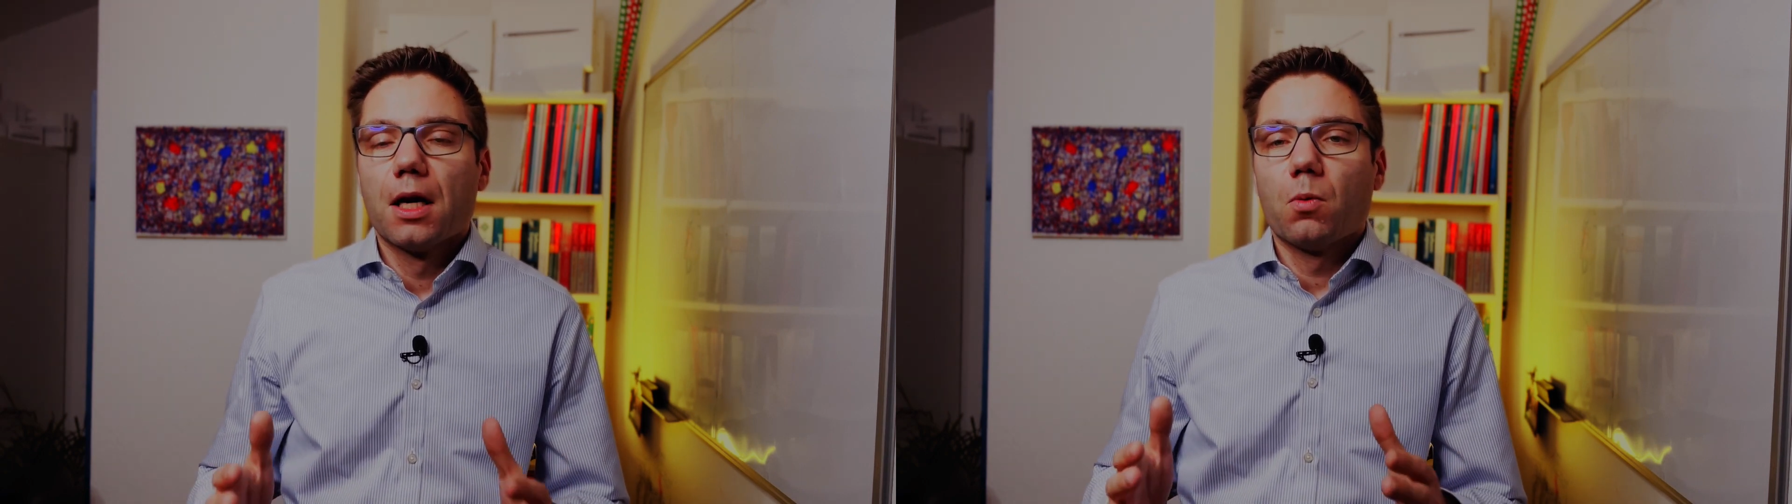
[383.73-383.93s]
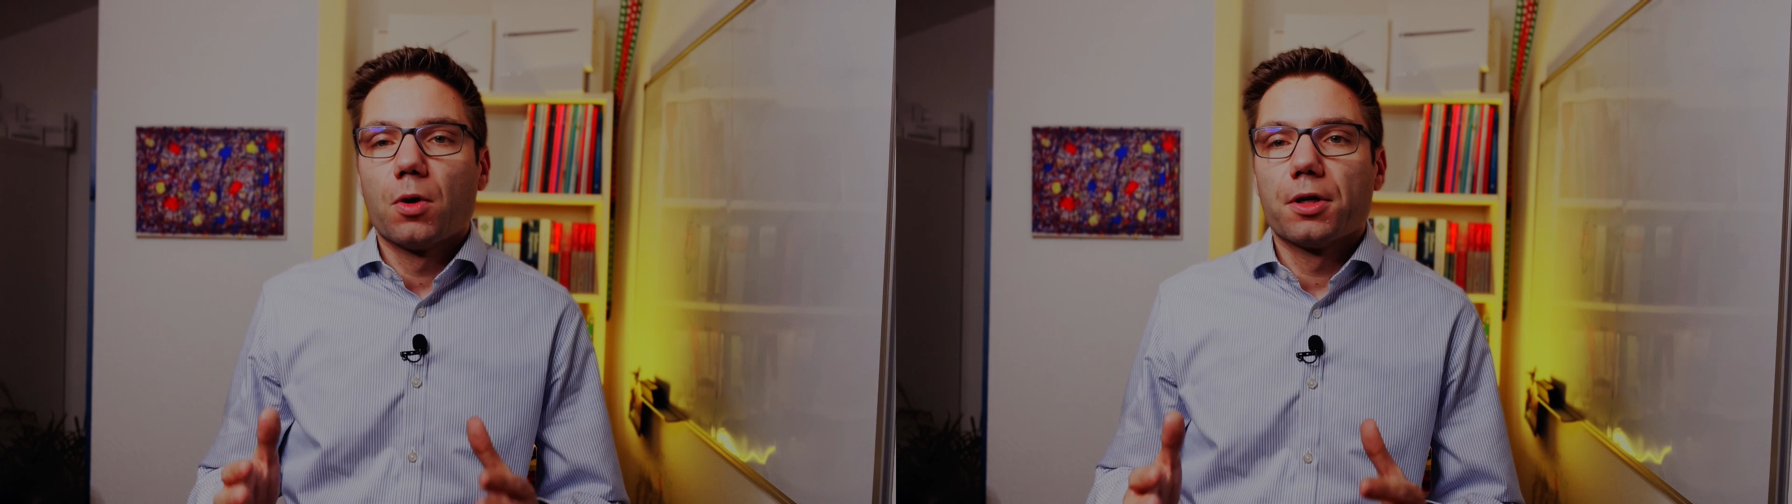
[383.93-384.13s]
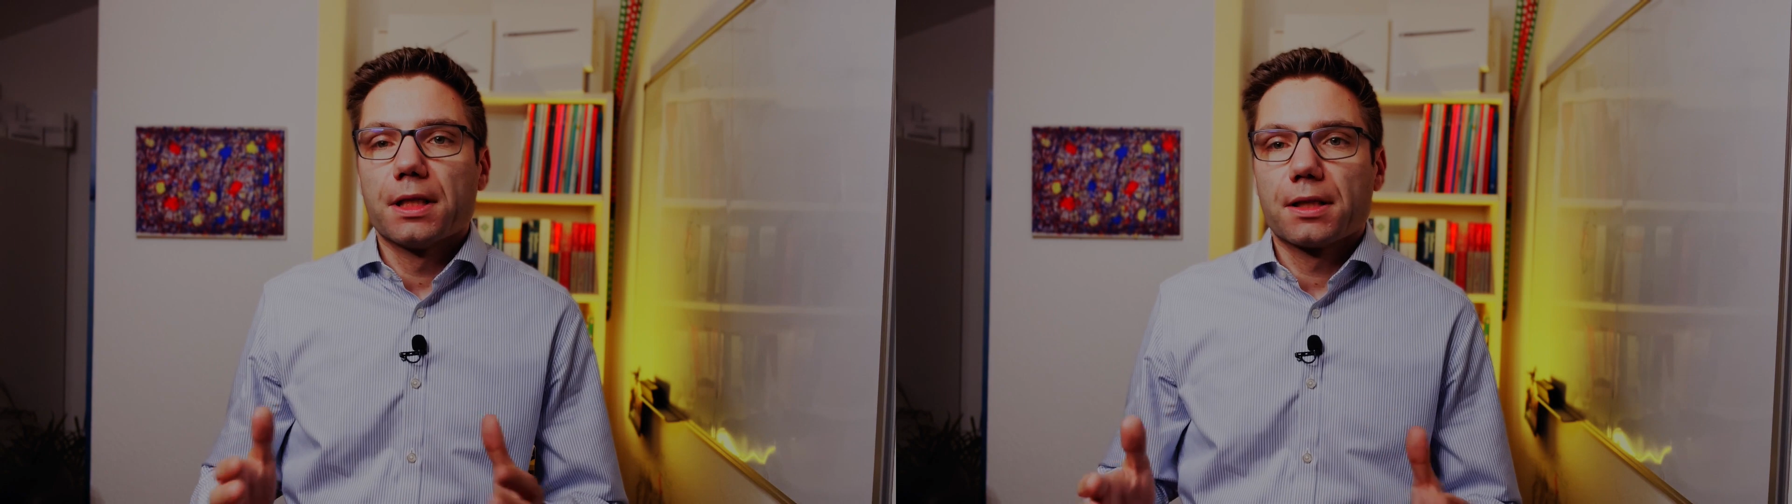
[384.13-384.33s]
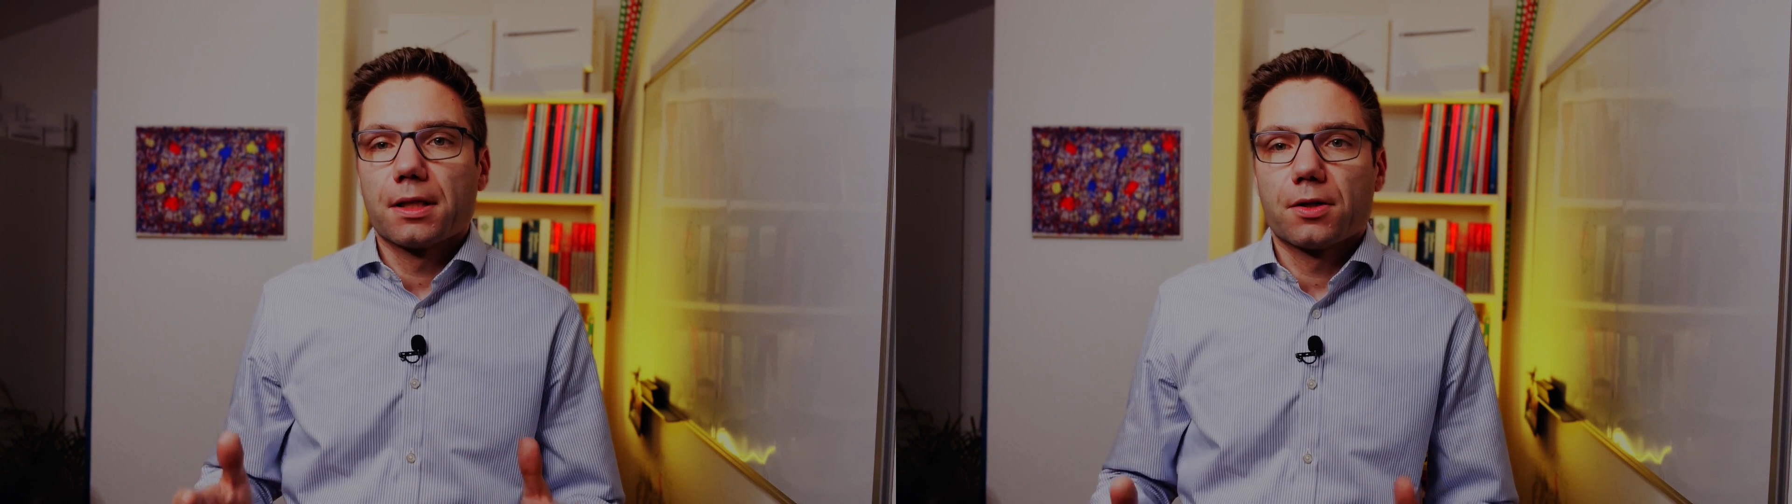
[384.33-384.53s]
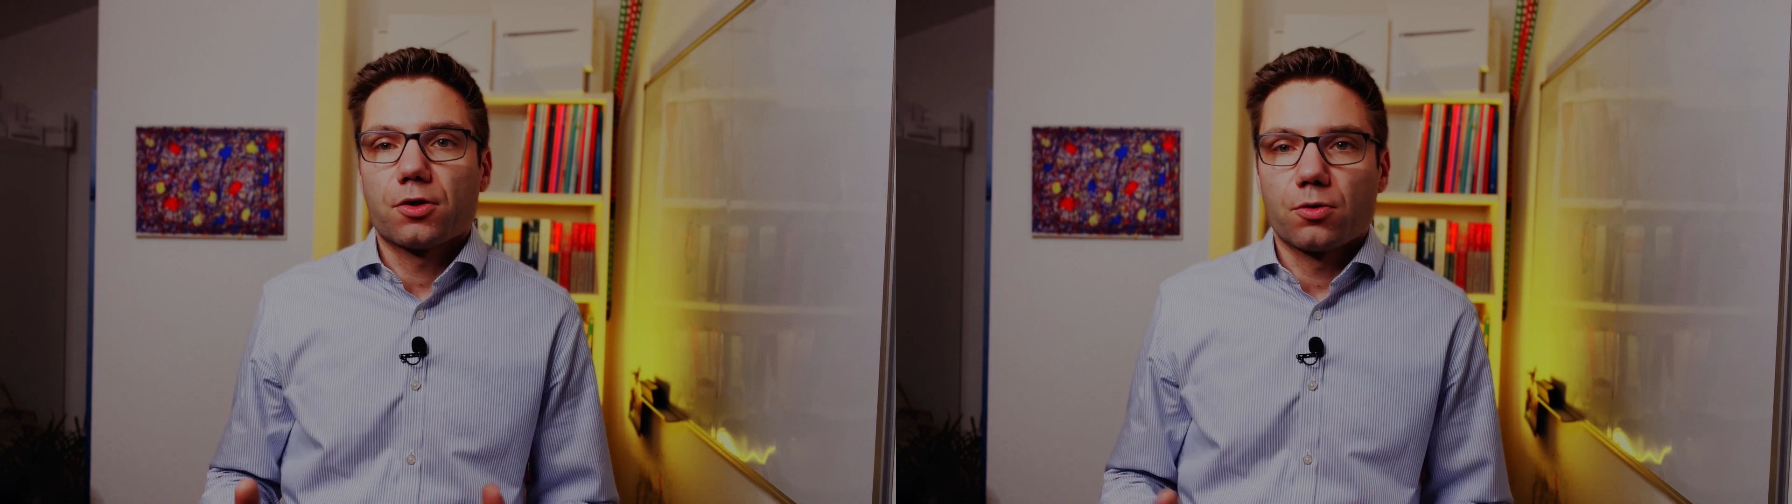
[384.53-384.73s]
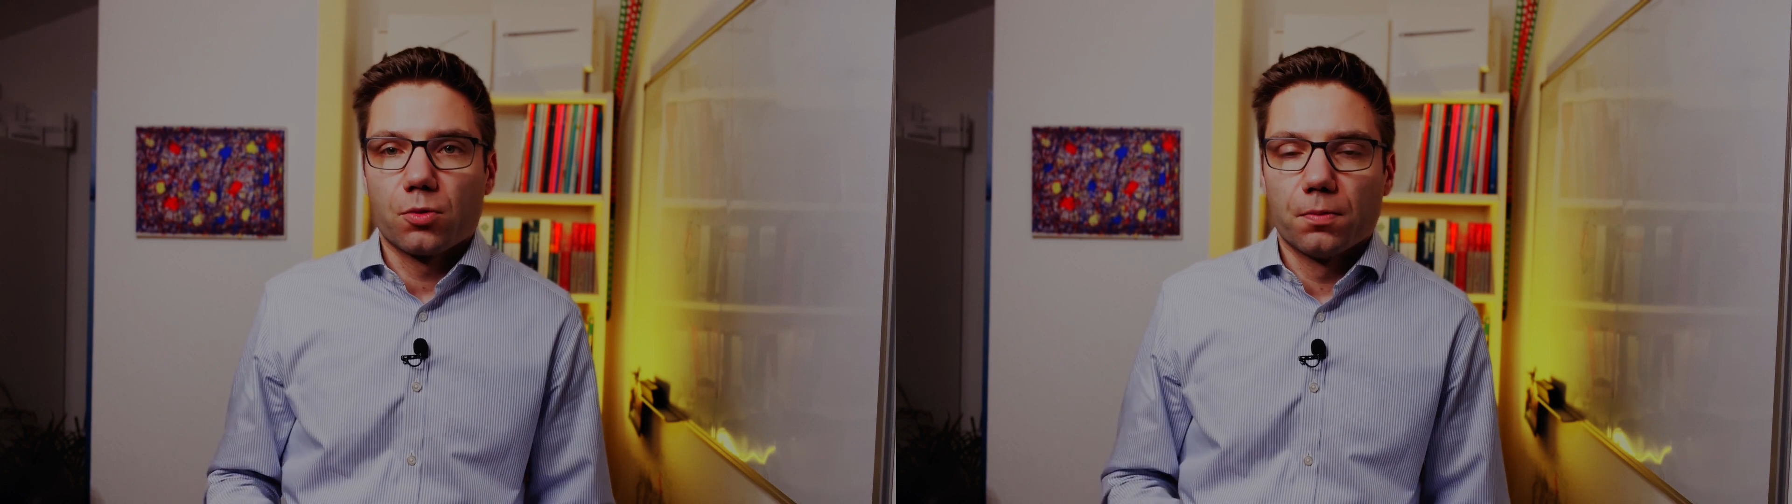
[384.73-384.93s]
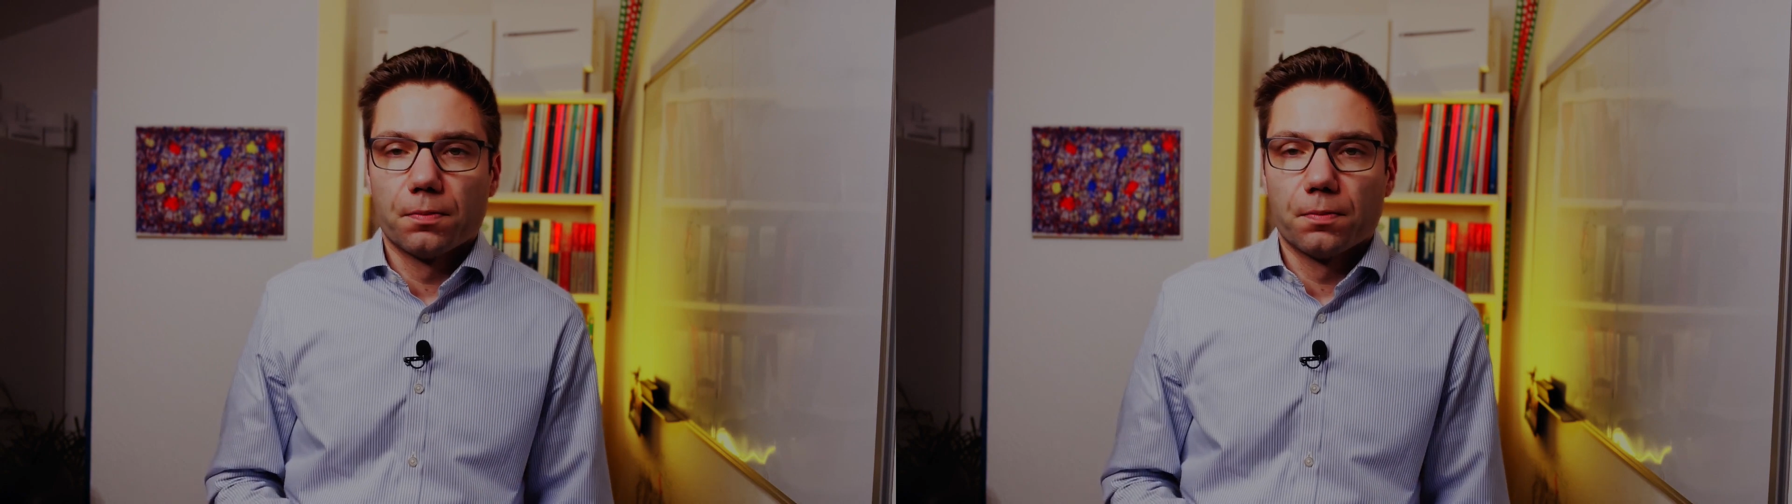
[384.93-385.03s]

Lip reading: where this is true.